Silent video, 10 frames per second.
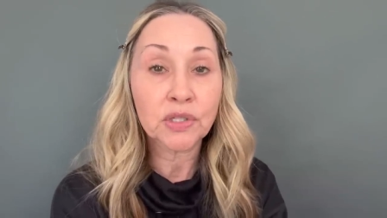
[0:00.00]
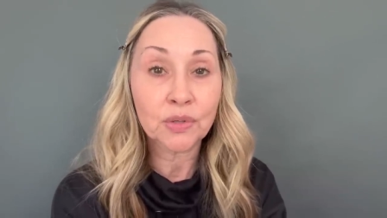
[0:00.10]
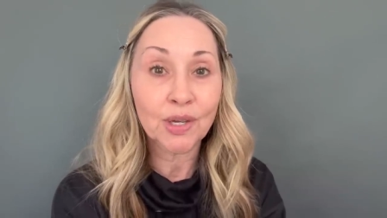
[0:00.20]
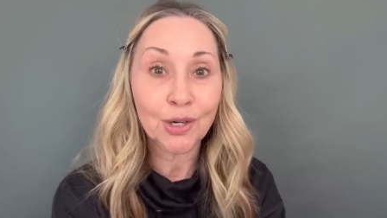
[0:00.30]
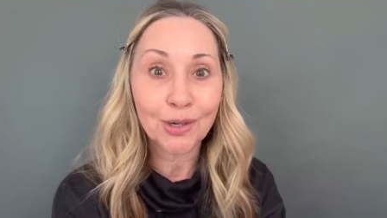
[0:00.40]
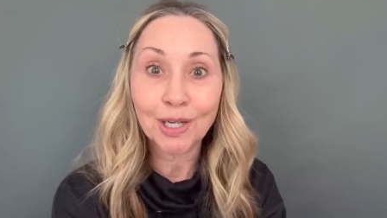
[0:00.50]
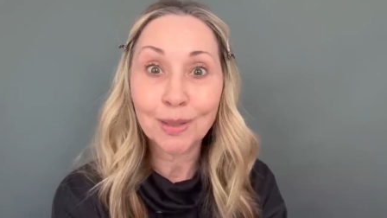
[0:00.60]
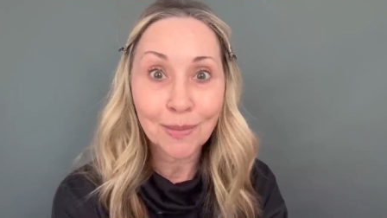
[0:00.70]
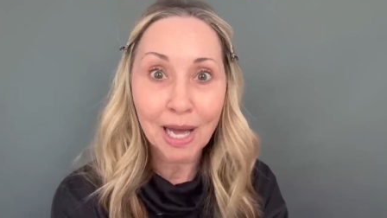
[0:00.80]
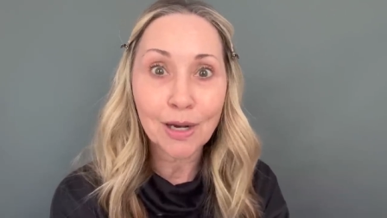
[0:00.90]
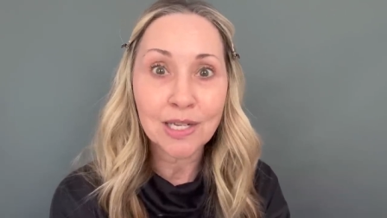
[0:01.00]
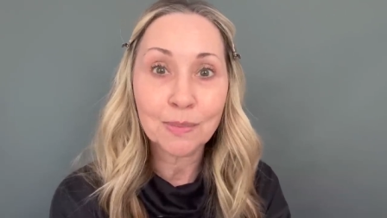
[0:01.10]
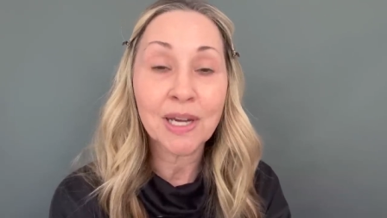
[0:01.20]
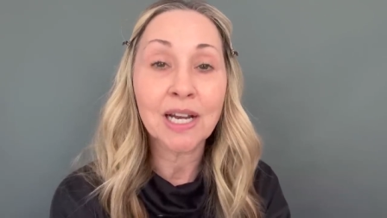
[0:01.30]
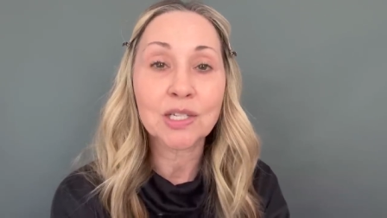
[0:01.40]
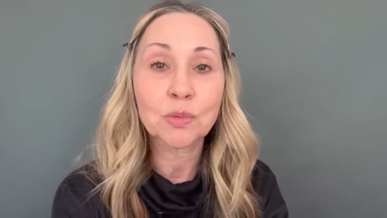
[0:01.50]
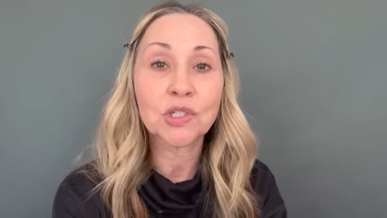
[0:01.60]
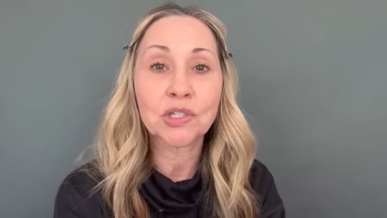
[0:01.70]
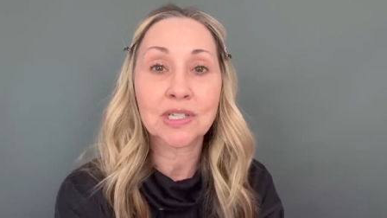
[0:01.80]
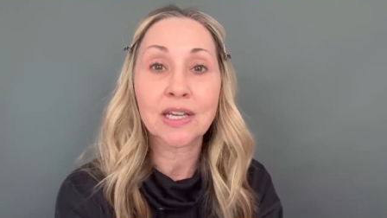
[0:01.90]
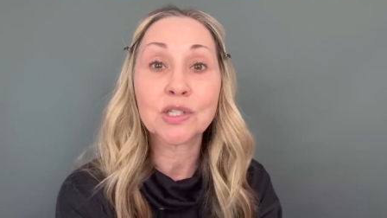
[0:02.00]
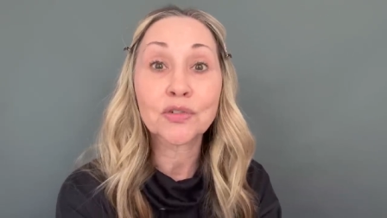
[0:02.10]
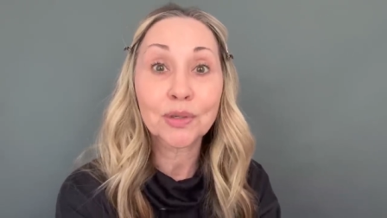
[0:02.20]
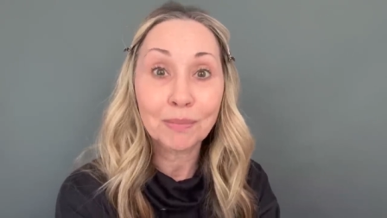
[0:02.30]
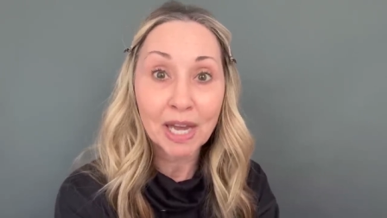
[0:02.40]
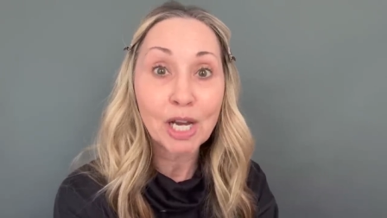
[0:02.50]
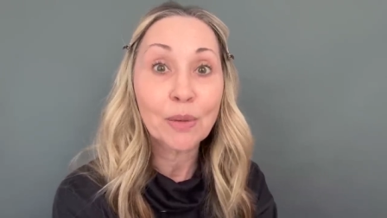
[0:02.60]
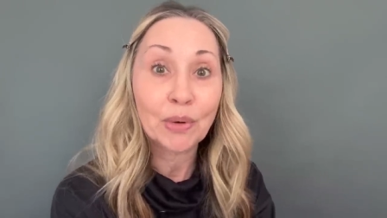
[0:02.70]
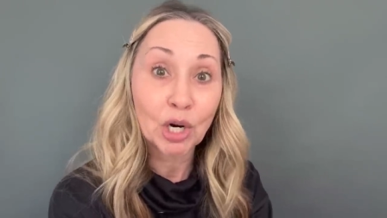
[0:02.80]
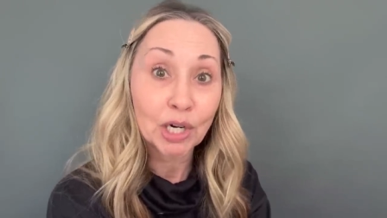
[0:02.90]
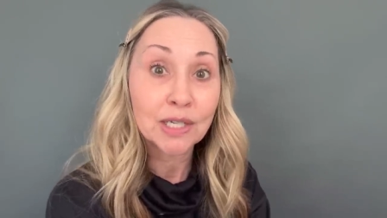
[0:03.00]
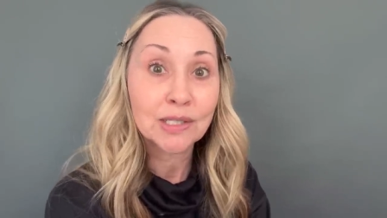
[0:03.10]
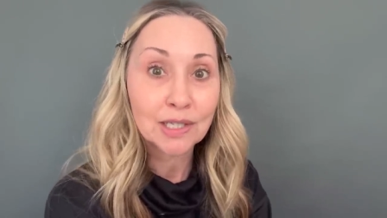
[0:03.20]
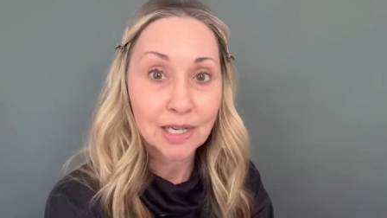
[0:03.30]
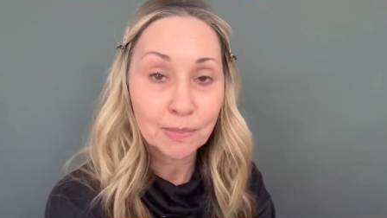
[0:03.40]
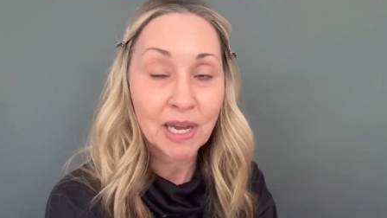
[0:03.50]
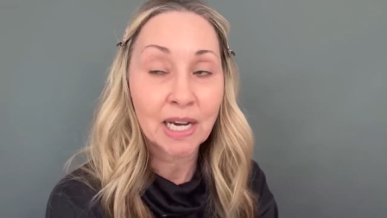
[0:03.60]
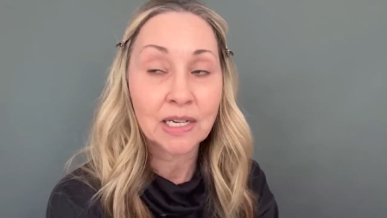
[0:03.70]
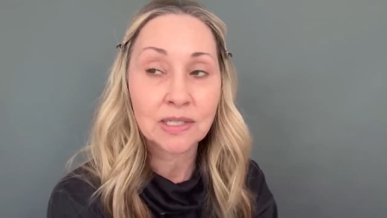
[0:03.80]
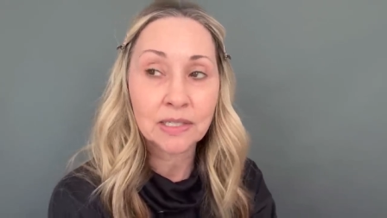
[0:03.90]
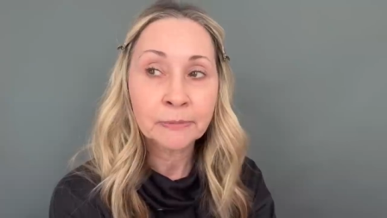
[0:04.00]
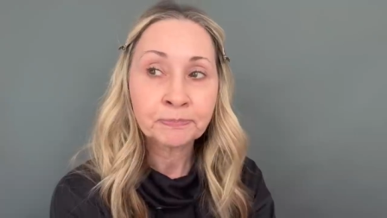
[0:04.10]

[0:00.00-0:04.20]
So he created MAC Cosmetics, which stands for Makeup Artist Cosmetics.